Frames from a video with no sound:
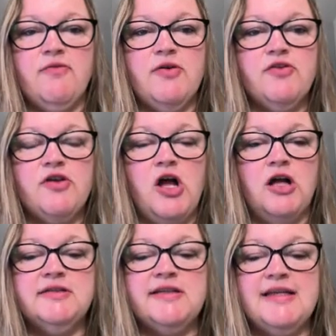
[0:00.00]
what's
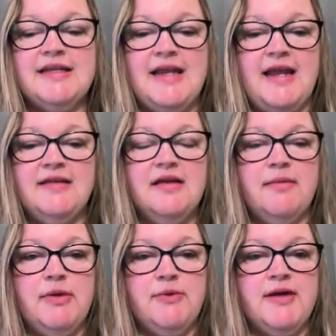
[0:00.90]
called innate
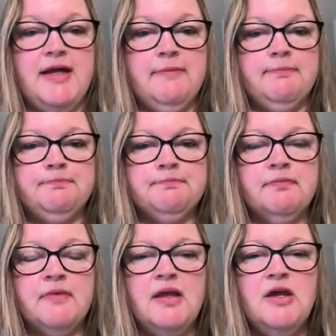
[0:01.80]
immunity.
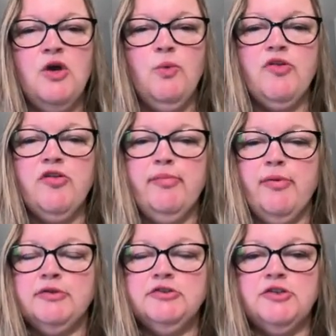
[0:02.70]
What's
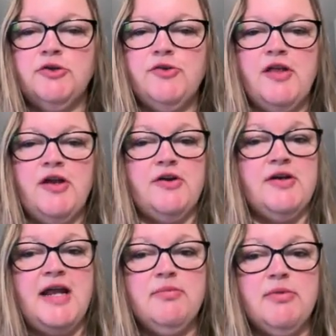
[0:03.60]
important to know is that our
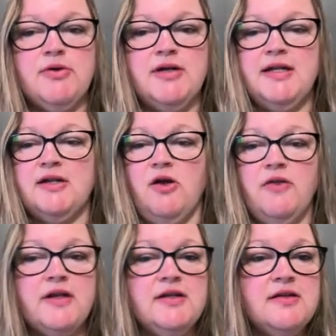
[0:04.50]
innate immunity and
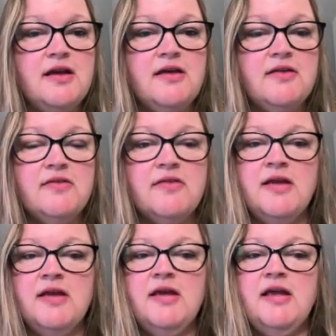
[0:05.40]
all that it does
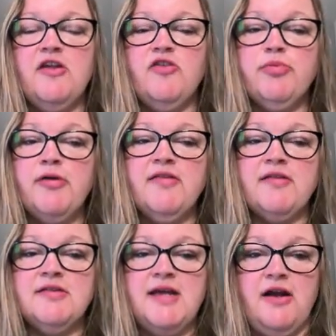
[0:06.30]
is
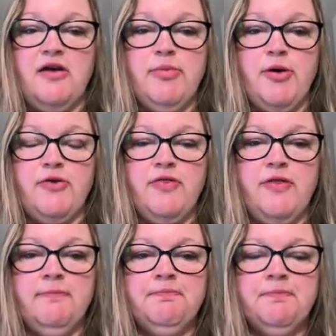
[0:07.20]
present at our
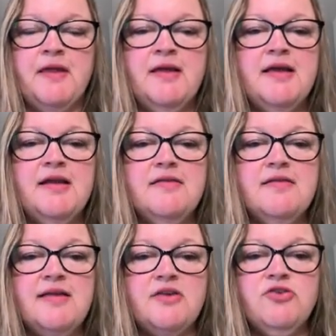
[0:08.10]
birth. It is
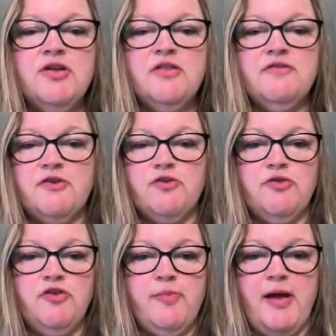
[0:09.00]
essentially the first
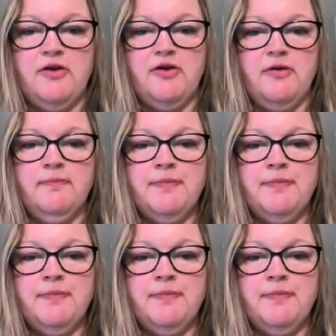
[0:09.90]
responder.